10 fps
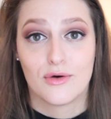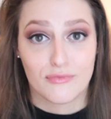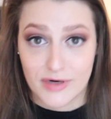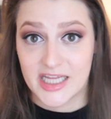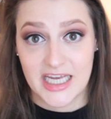
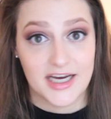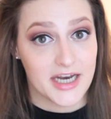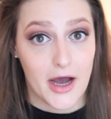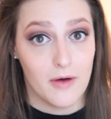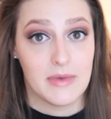really gonna
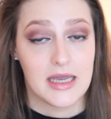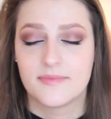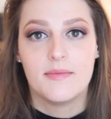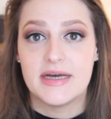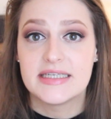help
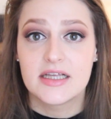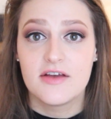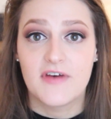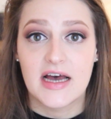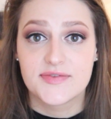me. Basically,
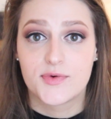fast